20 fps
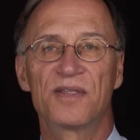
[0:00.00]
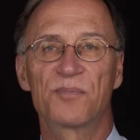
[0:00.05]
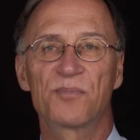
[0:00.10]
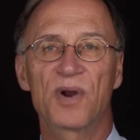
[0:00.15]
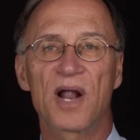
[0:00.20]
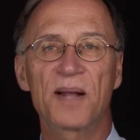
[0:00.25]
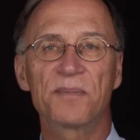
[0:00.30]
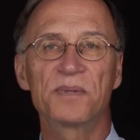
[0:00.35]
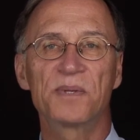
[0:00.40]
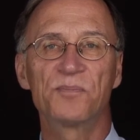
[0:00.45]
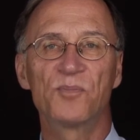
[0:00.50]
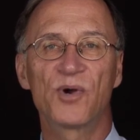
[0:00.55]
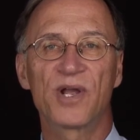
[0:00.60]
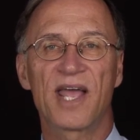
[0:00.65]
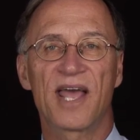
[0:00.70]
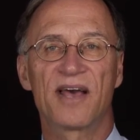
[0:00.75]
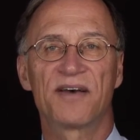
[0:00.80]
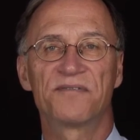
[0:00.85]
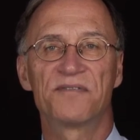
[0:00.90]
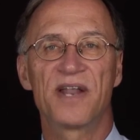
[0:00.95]
The problem we
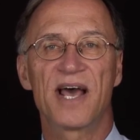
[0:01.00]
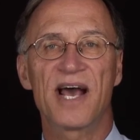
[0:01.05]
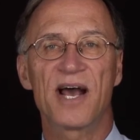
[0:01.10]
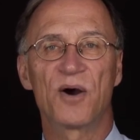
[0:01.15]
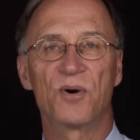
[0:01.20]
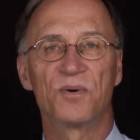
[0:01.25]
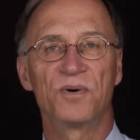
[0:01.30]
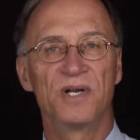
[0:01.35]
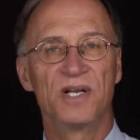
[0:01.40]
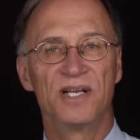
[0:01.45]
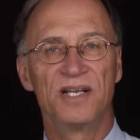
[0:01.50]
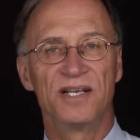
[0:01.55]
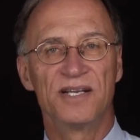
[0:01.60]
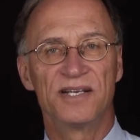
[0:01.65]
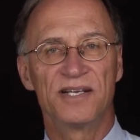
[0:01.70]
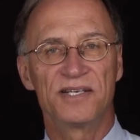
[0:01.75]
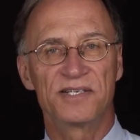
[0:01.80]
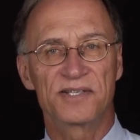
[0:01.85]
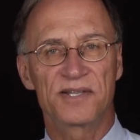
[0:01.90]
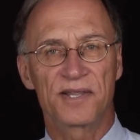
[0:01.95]
have now
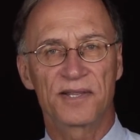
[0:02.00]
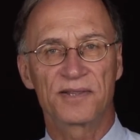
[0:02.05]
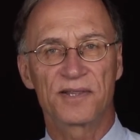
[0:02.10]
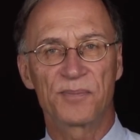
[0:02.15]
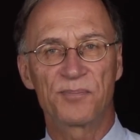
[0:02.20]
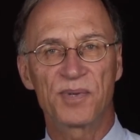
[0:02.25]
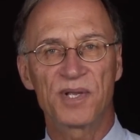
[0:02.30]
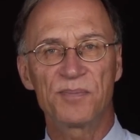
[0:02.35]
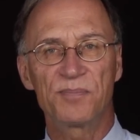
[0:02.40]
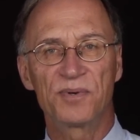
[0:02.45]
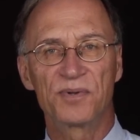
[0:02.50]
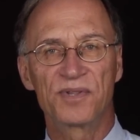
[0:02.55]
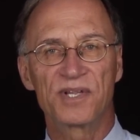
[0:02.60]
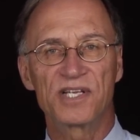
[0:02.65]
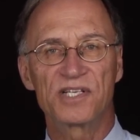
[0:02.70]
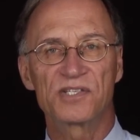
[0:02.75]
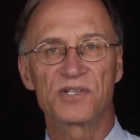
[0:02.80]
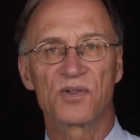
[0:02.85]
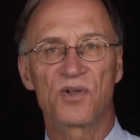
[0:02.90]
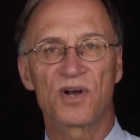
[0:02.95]
is that the people
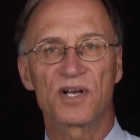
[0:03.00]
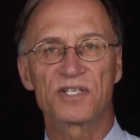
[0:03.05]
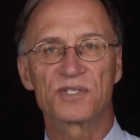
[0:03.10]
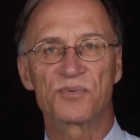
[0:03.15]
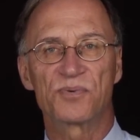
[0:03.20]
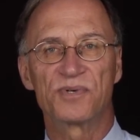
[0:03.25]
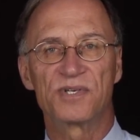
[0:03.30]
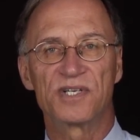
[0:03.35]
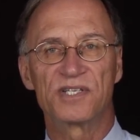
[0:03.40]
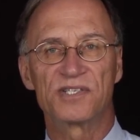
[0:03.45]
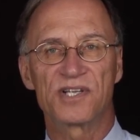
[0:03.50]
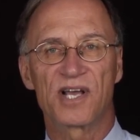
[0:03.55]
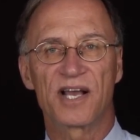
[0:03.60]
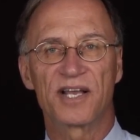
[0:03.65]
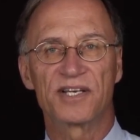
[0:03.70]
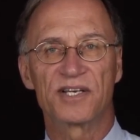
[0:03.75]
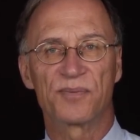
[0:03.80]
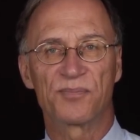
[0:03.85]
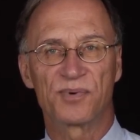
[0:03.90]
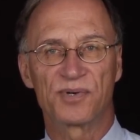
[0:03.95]
these laws were
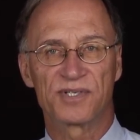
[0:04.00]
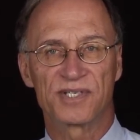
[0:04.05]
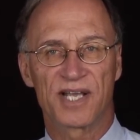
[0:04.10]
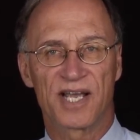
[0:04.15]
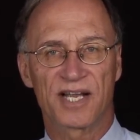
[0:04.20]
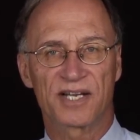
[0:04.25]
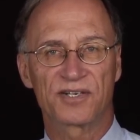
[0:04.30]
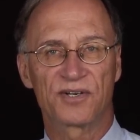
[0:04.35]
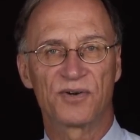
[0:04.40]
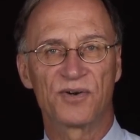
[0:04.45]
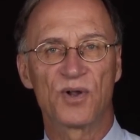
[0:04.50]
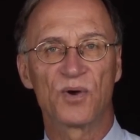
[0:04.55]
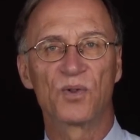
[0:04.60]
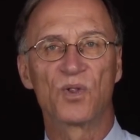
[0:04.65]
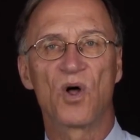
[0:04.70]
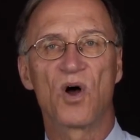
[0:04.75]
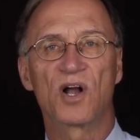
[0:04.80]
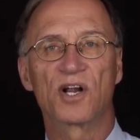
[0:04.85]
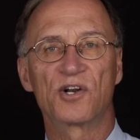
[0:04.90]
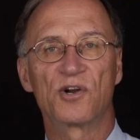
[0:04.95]
designed to protect are no
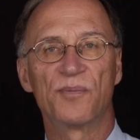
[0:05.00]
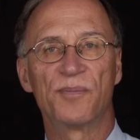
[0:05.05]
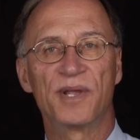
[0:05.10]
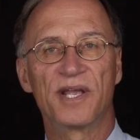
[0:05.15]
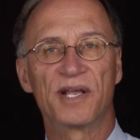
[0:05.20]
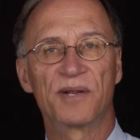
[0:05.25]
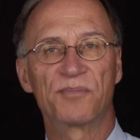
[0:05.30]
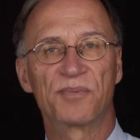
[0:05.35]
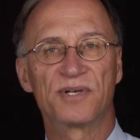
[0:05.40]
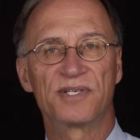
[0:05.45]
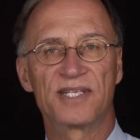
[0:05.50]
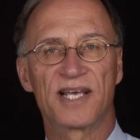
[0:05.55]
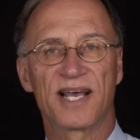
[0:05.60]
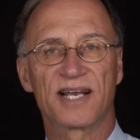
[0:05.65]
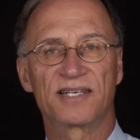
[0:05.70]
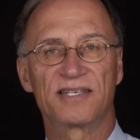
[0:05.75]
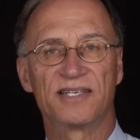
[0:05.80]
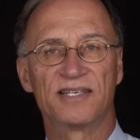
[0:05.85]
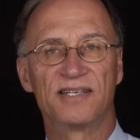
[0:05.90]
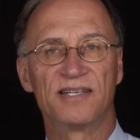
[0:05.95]
longer being
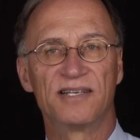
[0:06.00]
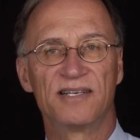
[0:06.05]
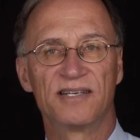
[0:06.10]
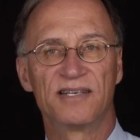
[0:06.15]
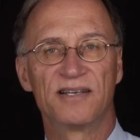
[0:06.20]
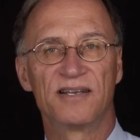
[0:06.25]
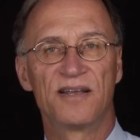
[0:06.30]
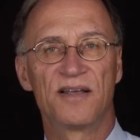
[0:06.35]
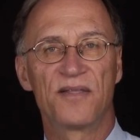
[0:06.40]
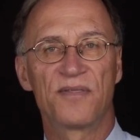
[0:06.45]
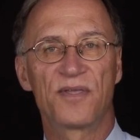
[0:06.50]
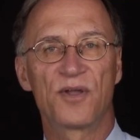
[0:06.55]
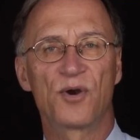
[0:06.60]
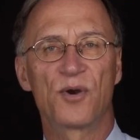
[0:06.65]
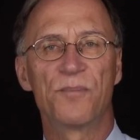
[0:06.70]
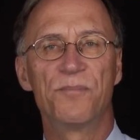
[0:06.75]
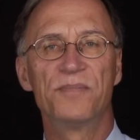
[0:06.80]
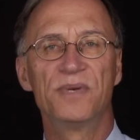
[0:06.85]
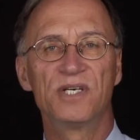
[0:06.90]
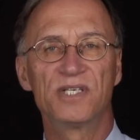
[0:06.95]
protected. There
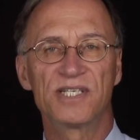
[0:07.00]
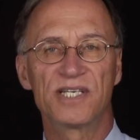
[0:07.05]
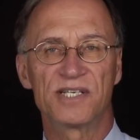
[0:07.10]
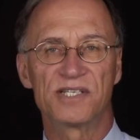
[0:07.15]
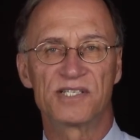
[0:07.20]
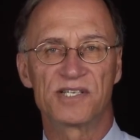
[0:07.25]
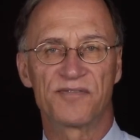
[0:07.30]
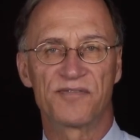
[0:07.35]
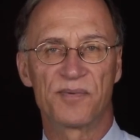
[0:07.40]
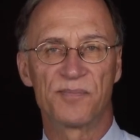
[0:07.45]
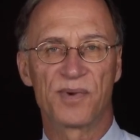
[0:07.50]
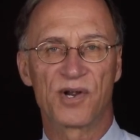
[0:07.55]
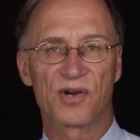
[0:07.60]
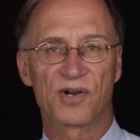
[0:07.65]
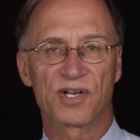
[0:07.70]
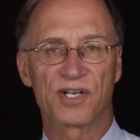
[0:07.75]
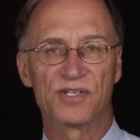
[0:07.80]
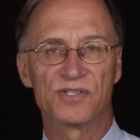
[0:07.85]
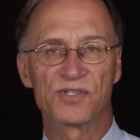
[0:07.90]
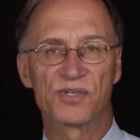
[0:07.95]
are millions of
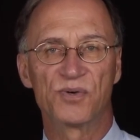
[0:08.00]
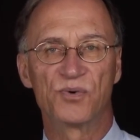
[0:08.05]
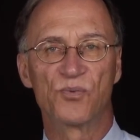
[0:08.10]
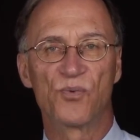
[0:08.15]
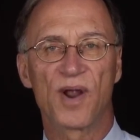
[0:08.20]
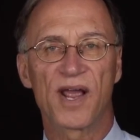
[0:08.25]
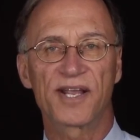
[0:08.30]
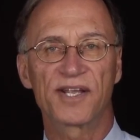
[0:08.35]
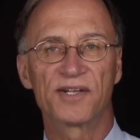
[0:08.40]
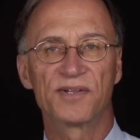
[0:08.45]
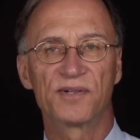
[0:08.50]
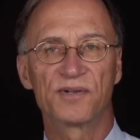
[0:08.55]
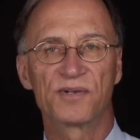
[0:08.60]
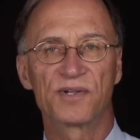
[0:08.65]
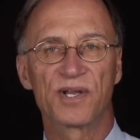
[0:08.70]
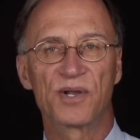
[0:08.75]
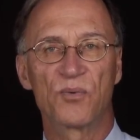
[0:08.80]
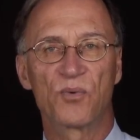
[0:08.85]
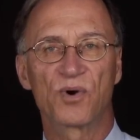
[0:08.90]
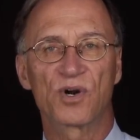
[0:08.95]
Americans who
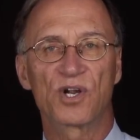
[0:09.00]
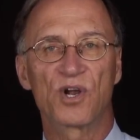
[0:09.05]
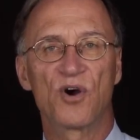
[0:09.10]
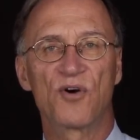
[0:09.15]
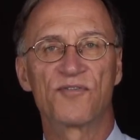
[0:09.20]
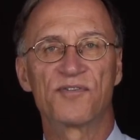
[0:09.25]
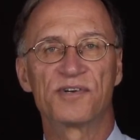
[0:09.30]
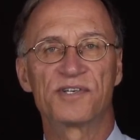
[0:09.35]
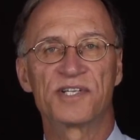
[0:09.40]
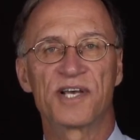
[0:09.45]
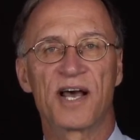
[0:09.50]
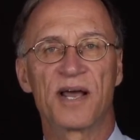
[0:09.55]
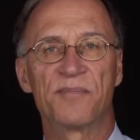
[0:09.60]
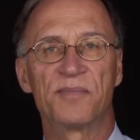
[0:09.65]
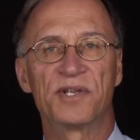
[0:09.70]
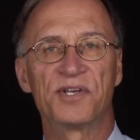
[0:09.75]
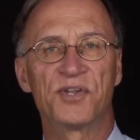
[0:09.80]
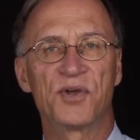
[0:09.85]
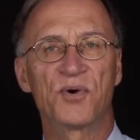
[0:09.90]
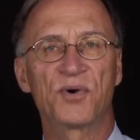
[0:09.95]
regularly work overtime
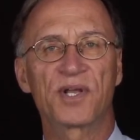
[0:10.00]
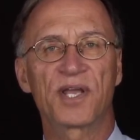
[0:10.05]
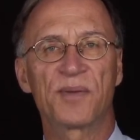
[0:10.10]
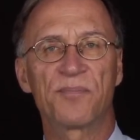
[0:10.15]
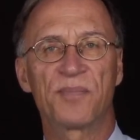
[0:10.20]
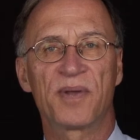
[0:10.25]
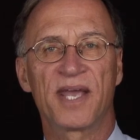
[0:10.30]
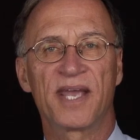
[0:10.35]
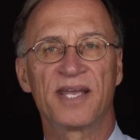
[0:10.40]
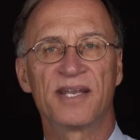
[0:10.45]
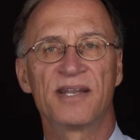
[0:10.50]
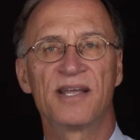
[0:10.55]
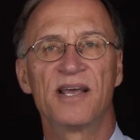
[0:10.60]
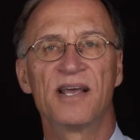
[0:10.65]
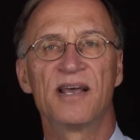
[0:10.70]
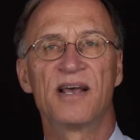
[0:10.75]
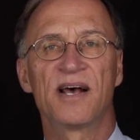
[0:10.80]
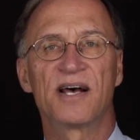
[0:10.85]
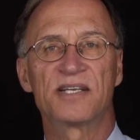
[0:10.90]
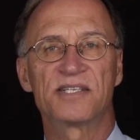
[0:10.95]
and don't get paid
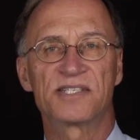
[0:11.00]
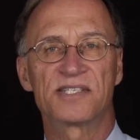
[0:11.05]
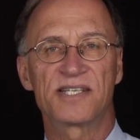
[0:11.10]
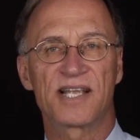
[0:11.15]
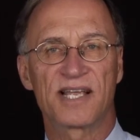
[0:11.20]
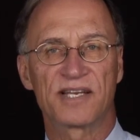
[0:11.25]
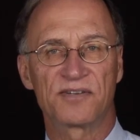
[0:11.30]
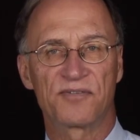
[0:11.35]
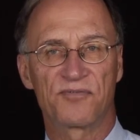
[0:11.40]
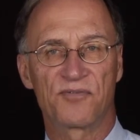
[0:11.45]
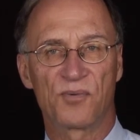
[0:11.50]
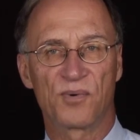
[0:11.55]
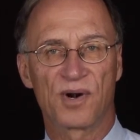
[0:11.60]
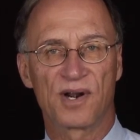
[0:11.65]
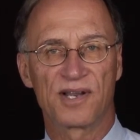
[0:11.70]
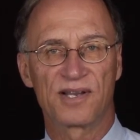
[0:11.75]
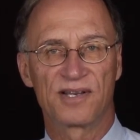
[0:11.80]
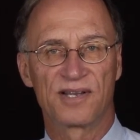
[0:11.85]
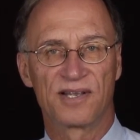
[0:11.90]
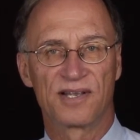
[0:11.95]
a cent for it.